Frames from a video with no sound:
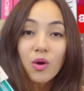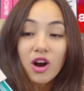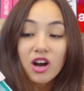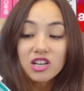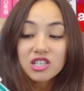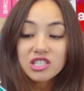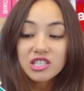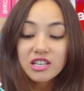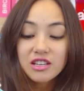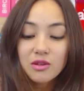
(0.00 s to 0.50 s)

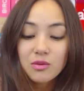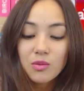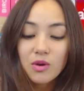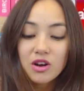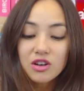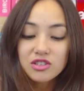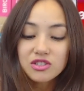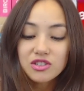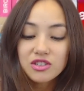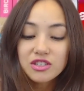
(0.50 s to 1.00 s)
wash it in the
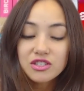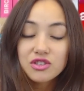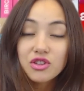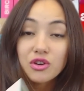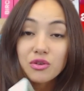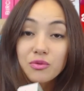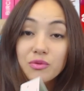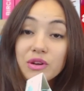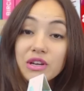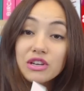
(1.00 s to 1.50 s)
washer.
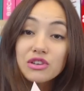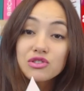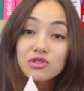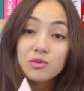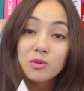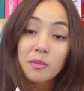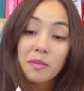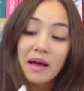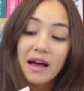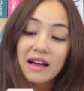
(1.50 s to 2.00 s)
The
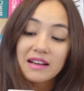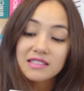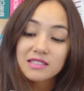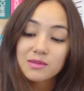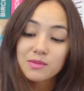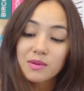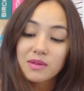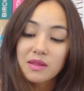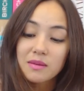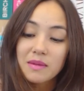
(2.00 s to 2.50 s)
reusable
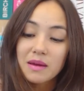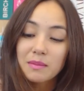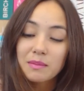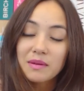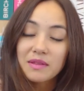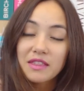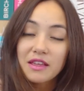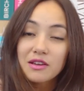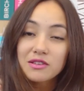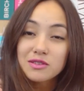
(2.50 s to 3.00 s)
bags is what they make,
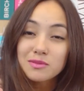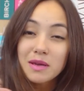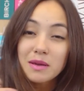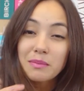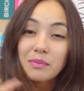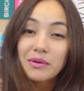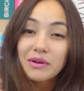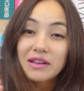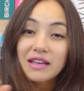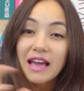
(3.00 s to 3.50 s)
but they also
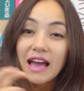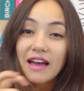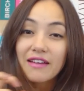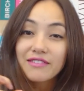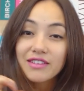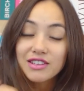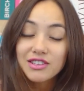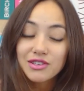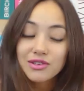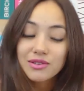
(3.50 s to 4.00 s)
make pretty
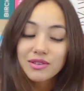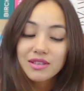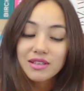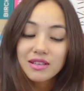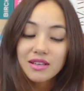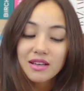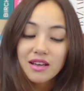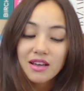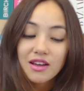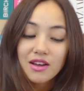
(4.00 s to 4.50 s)
heavy
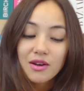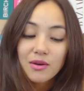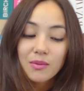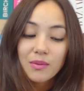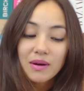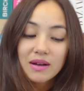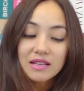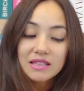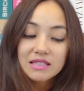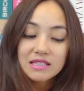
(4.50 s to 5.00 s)
duty
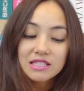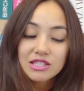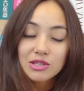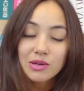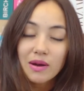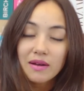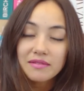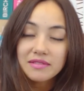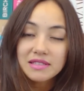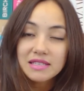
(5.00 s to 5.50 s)
ones
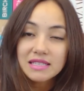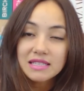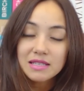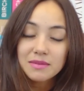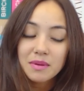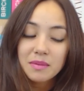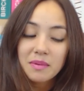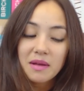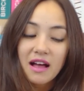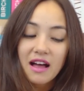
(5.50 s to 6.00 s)
too. I've seen
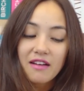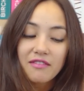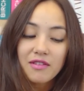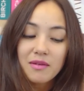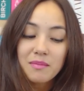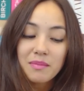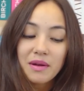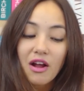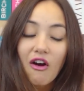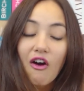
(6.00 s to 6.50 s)
some people have
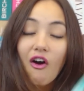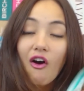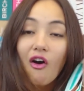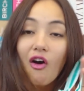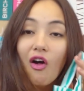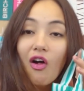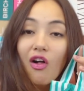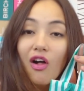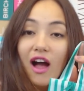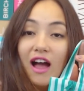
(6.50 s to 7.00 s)
them, but
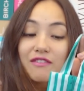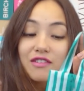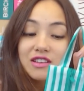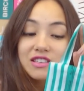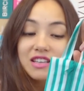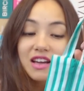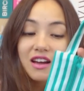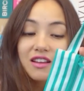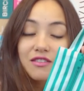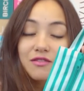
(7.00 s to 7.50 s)
all I have a
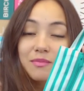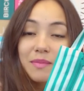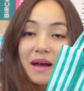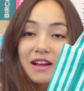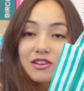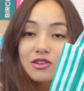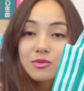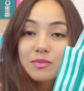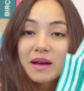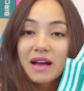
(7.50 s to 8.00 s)
ton of
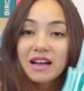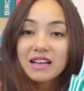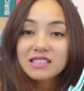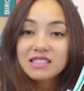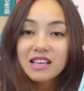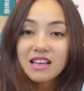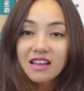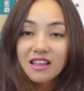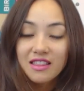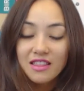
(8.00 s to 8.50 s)
Baggu
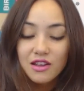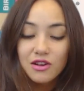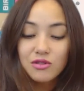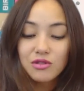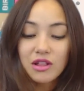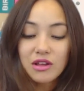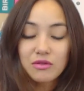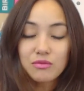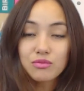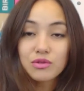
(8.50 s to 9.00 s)
bags that
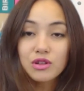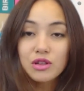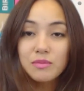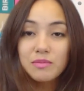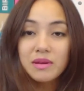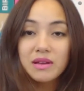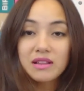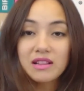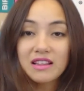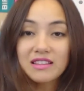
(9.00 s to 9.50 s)
are like really
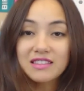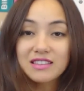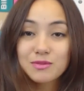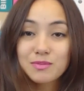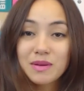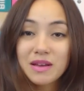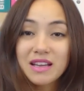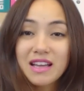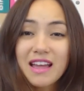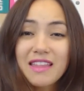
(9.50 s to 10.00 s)
big, like this
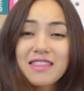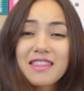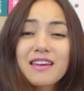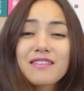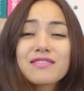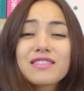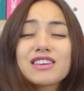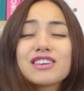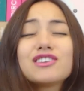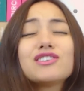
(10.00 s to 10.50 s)
big, and they
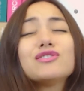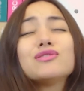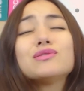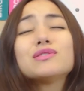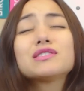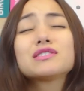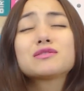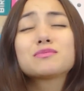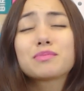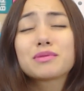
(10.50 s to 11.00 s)
have the
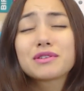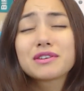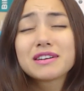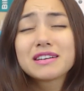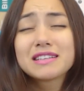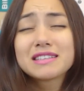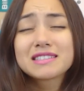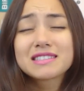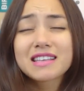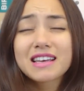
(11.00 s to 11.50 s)
cutest
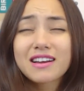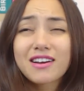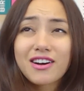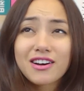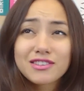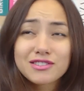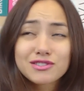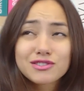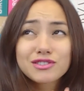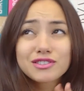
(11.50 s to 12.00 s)
prints, like
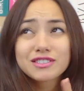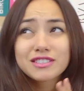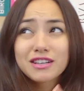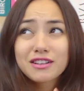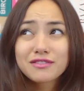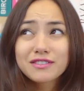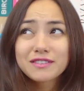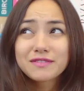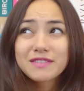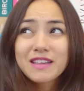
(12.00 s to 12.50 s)
ostrich,
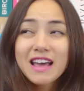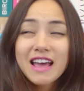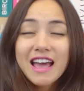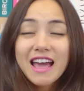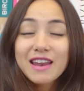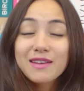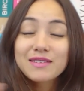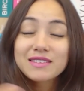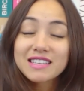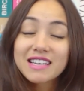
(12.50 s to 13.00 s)
elephant.
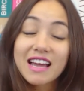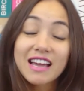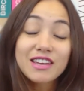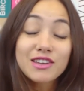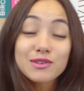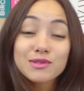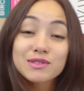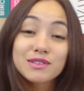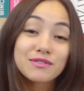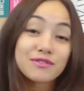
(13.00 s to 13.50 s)
Anyways, and I
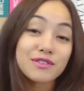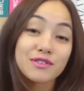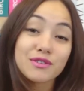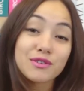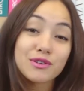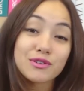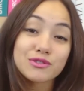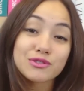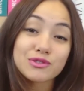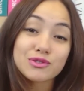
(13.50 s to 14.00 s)
use it for the
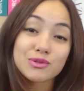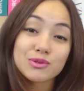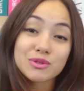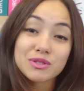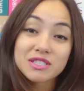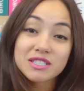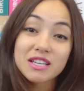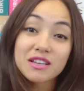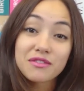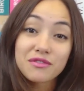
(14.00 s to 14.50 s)
grocery store
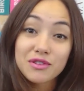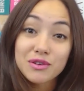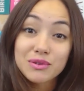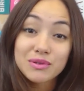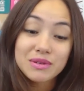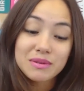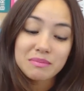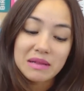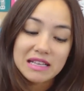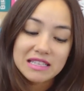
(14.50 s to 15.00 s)
instead of
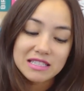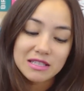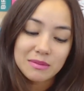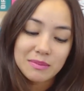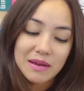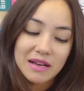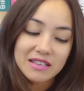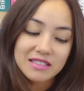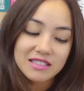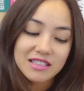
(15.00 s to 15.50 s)
using
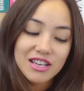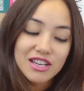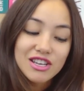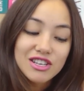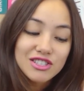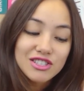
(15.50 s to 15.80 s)
plastic bags.